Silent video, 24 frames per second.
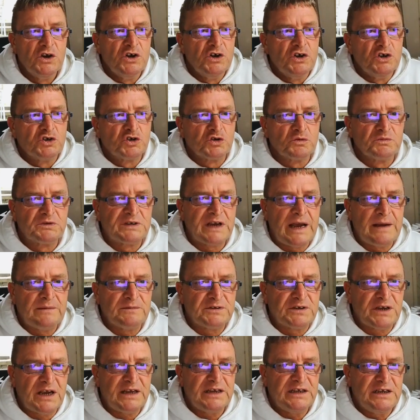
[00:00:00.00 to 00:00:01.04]
sometimes
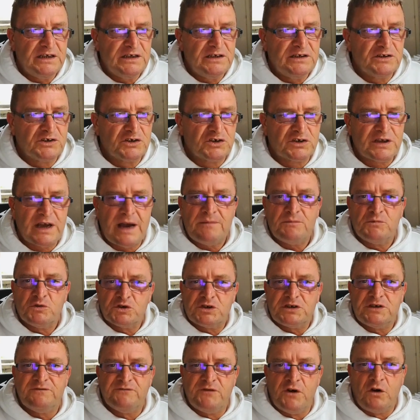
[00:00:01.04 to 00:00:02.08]
there's that
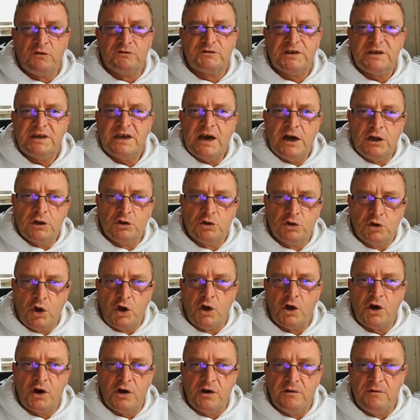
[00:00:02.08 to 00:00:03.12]
much involved in it. A
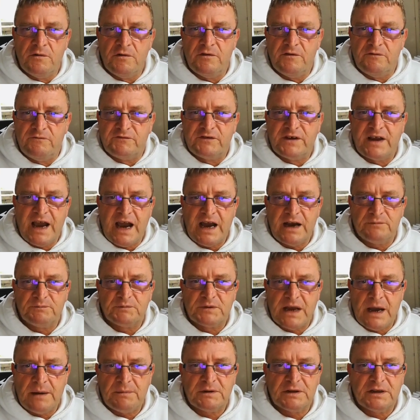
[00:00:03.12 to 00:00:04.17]
lot of
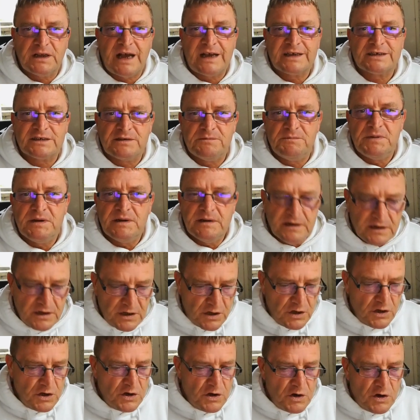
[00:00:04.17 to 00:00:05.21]
capital has to be
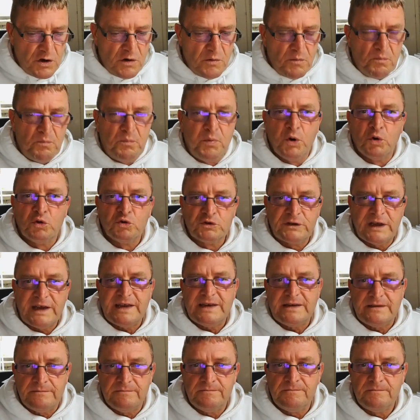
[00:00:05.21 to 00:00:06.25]
pulled in.